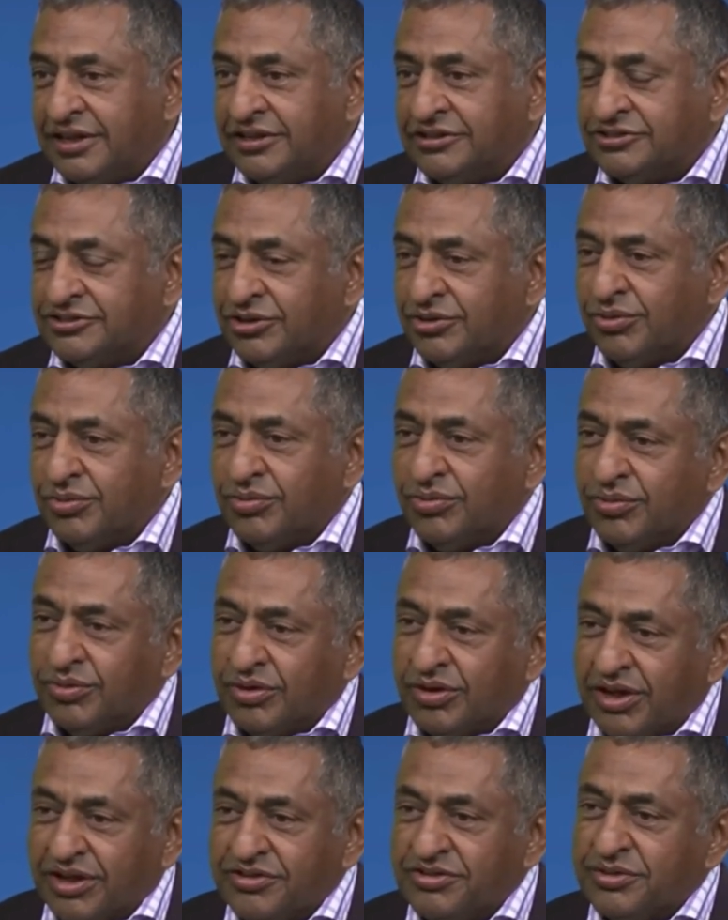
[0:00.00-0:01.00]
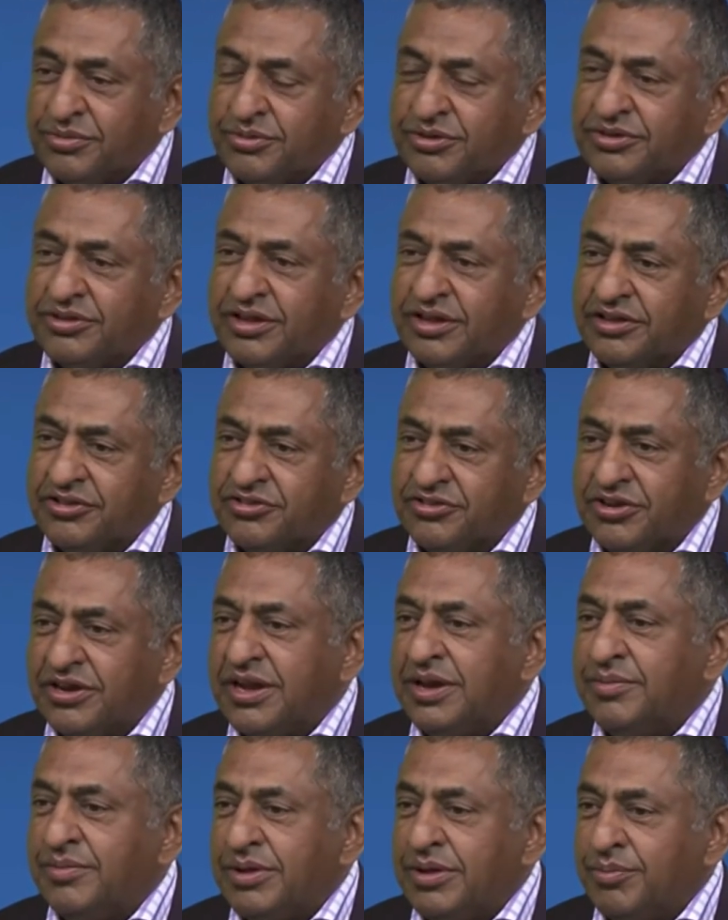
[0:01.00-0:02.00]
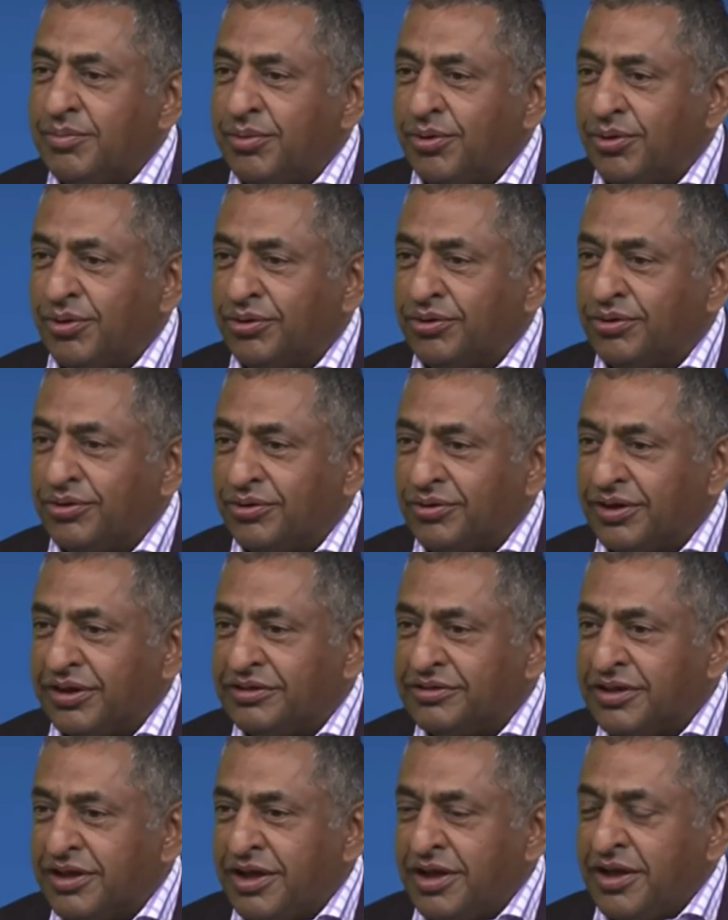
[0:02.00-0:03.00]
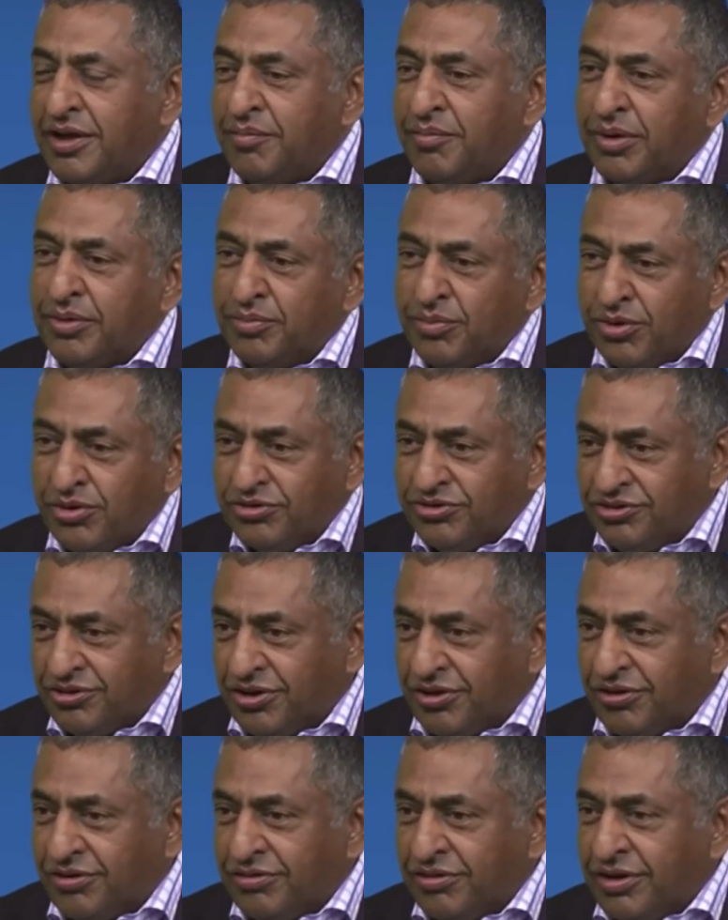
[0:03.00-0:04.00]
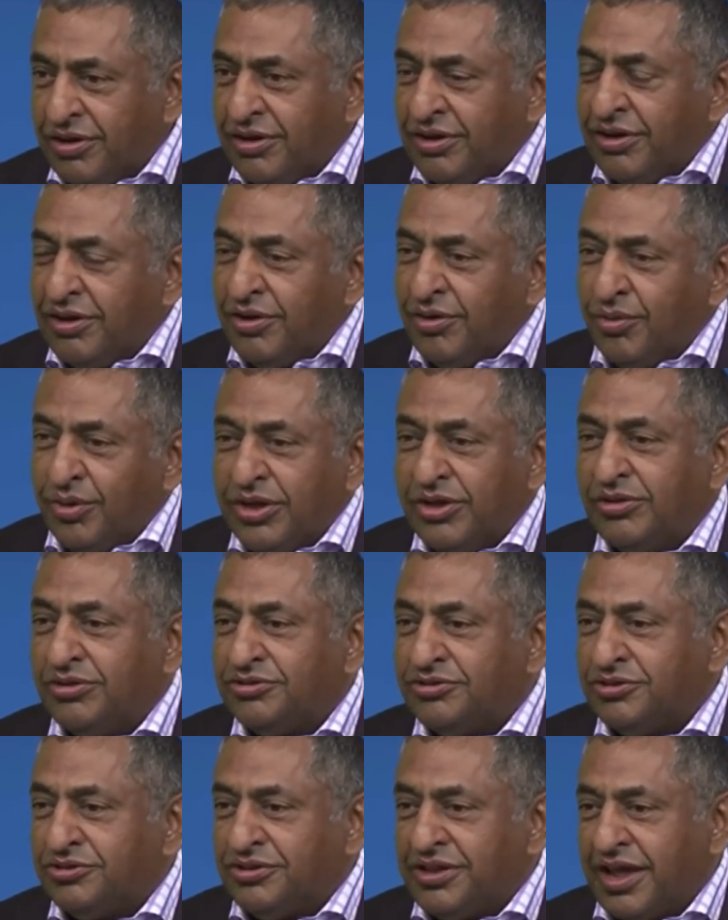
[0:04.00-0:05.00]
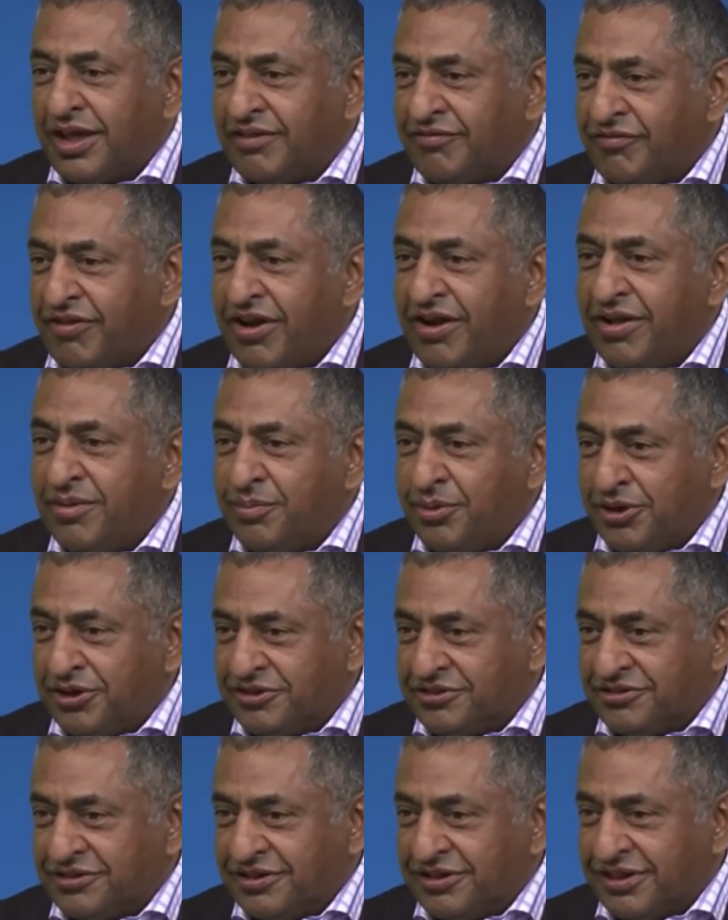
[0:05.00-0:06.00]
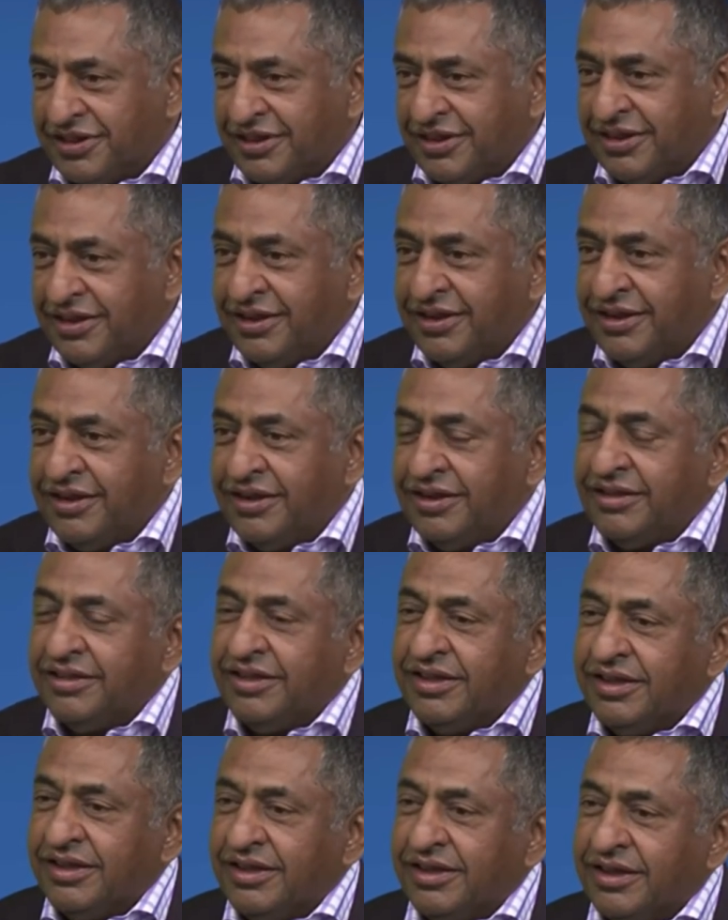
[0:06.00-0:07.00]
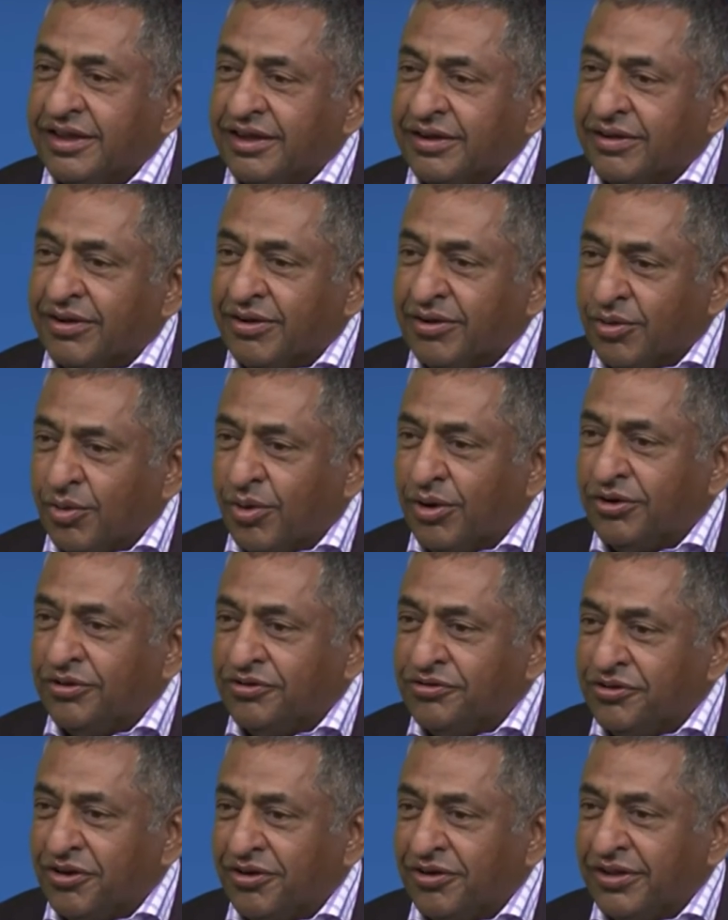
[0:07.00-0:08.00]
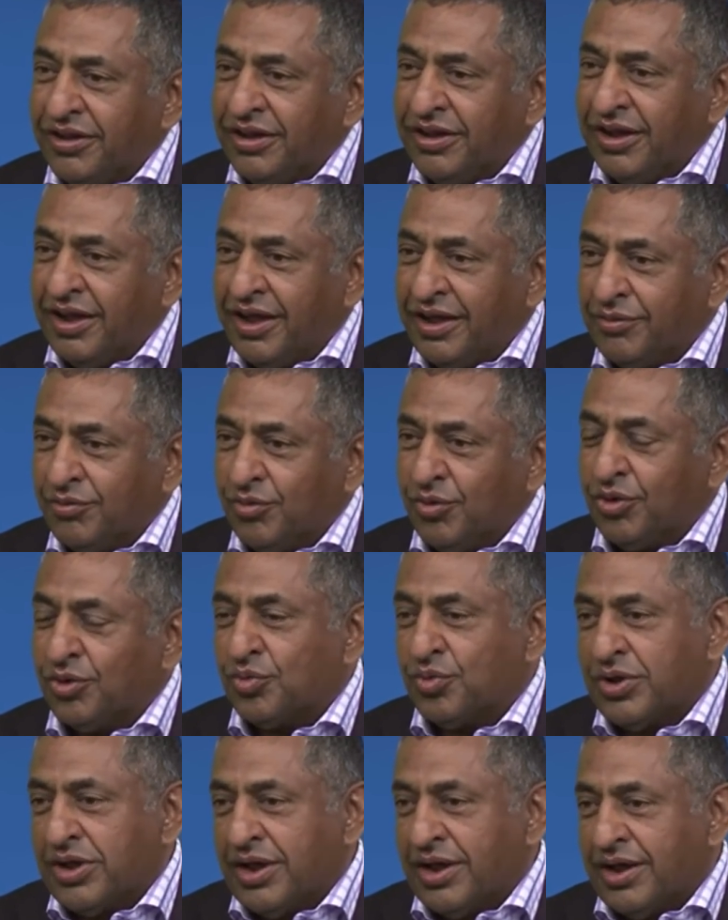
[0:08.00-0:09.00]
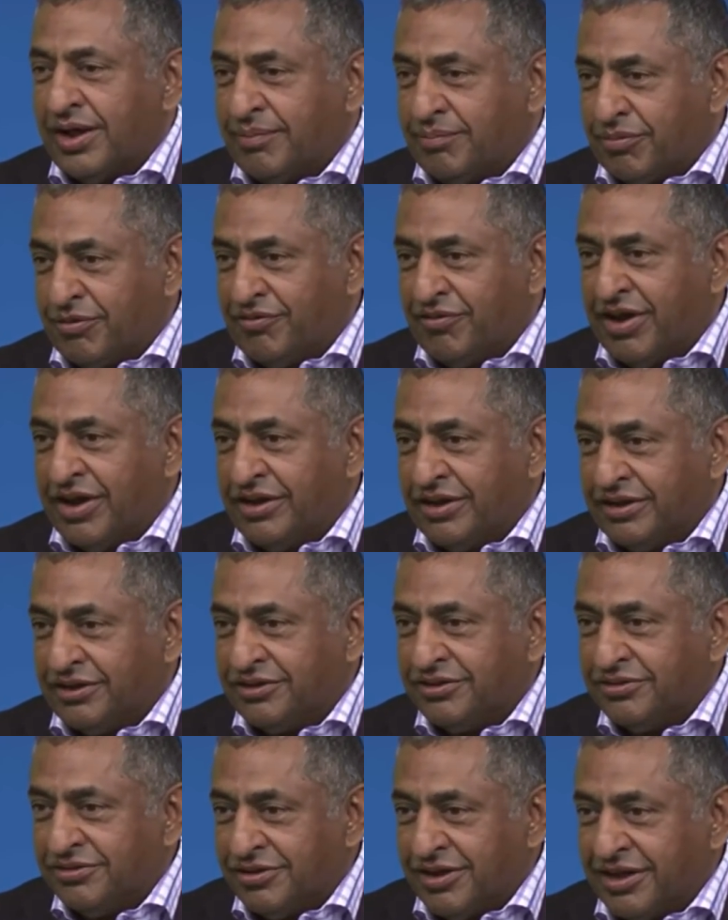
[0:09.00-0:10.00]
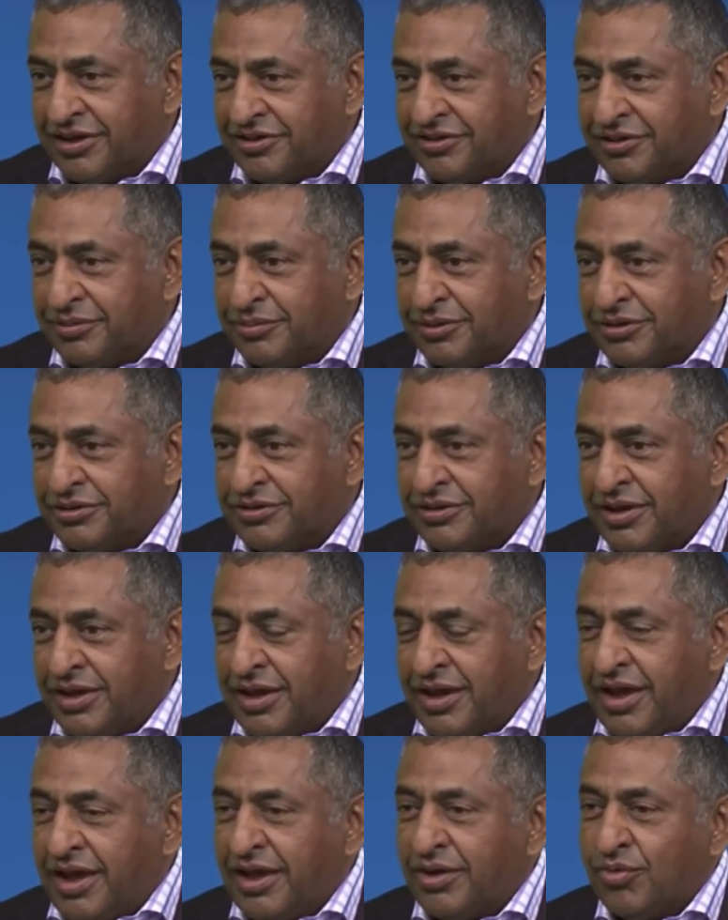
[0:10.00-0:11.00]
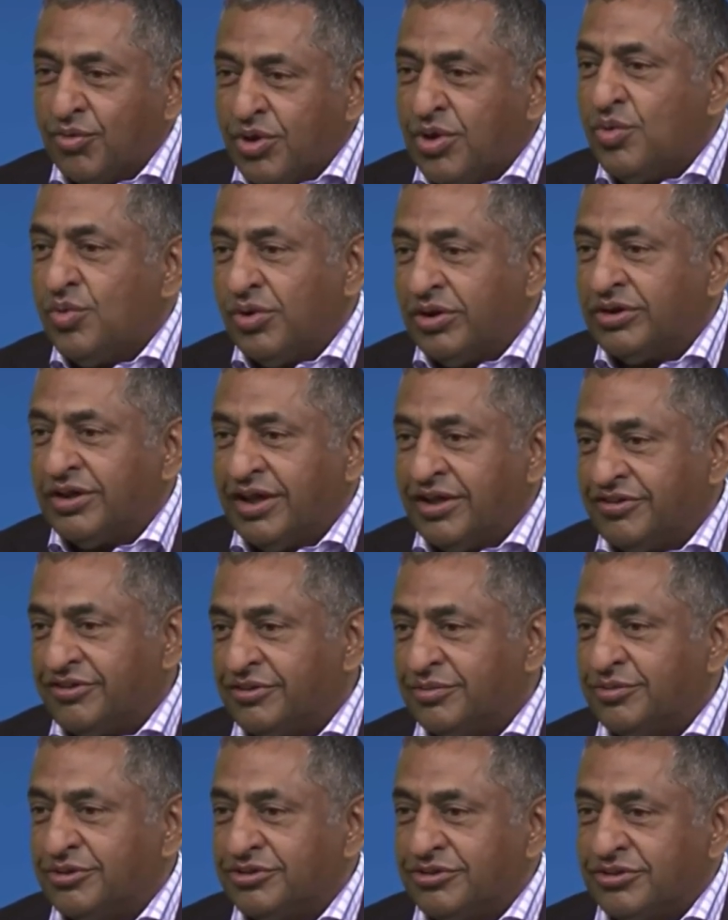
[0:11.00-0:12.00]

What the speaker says: So customers are extremely important to us. But more so, we also take very personally the QOD trolley and what we are providing to customers. And we want customers